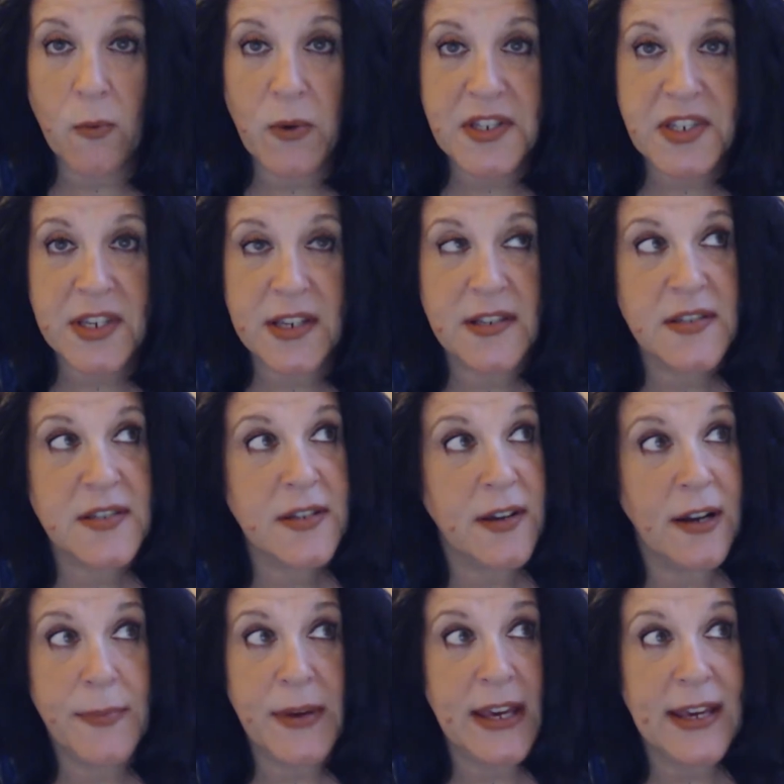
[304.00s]
which is
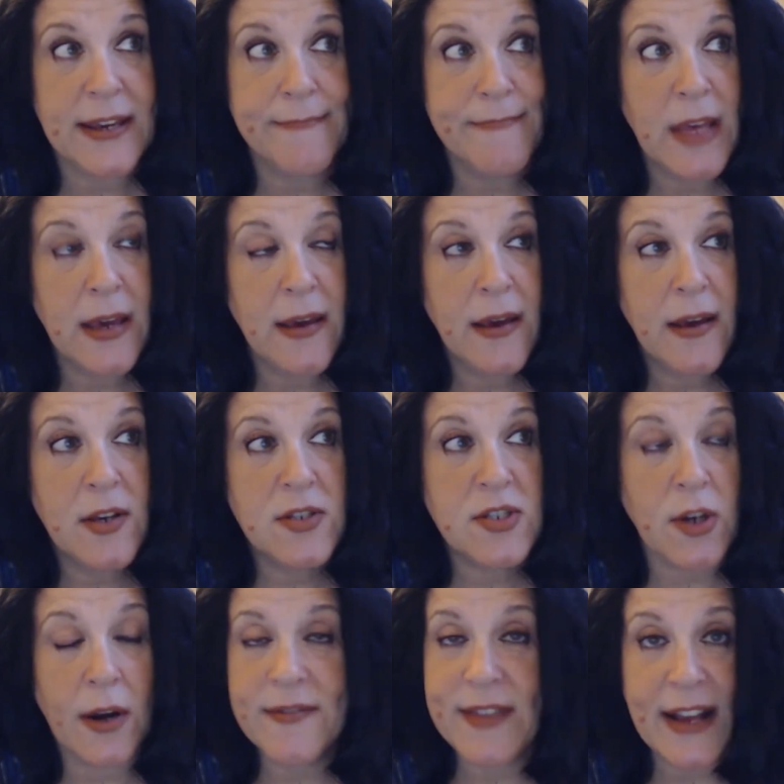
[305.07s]
going to
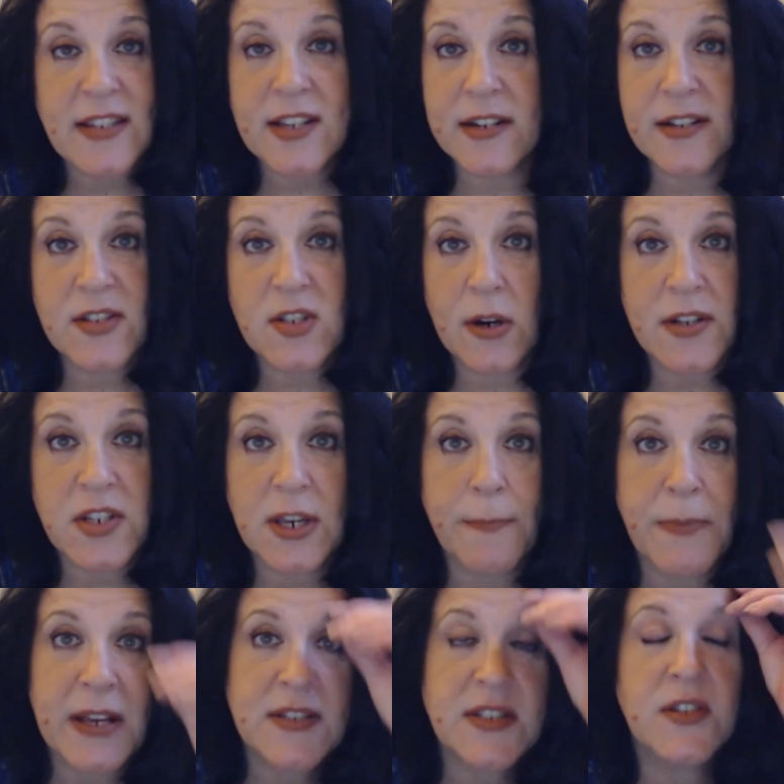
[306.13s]
that's going to start
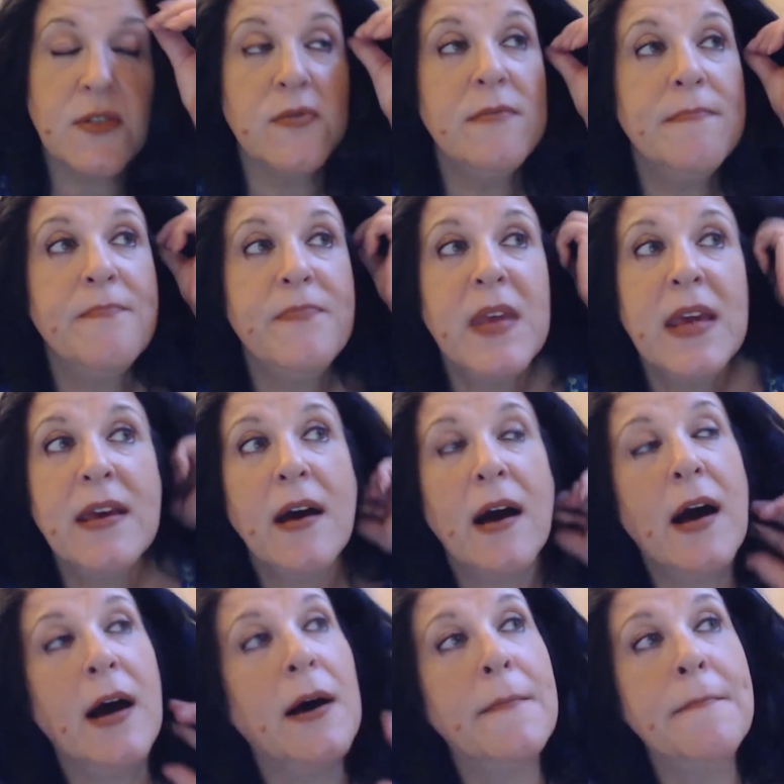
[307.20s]
shipping soon.
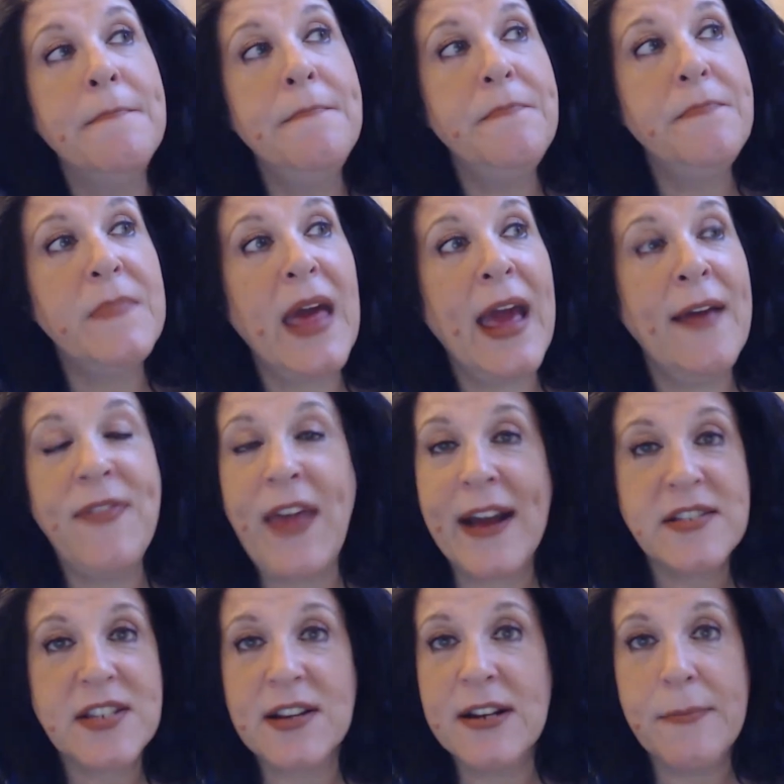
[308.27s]
And
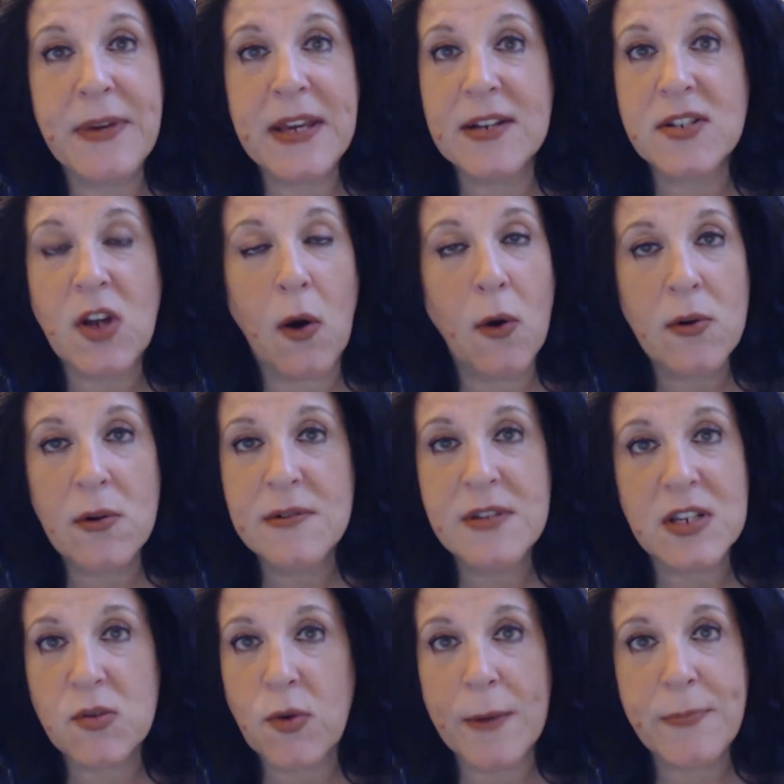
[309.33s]
that's going to be a total
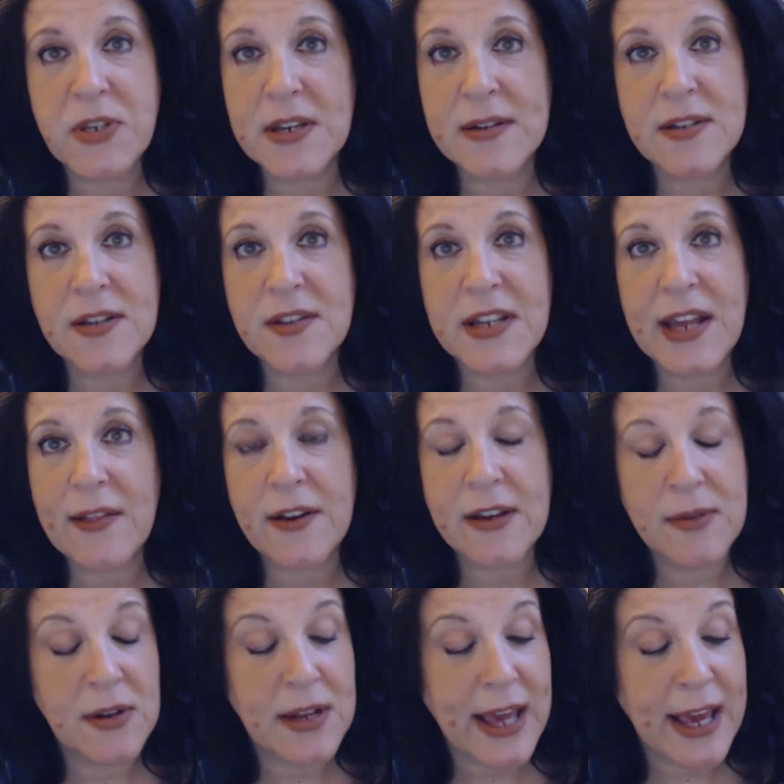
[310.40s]
disruption to the
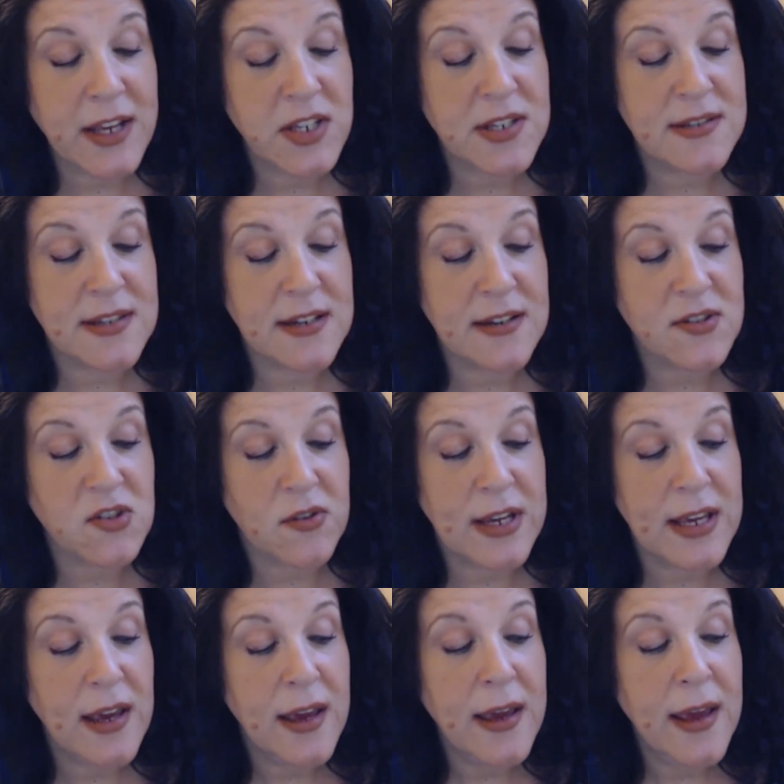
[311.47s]
telecommunications industry.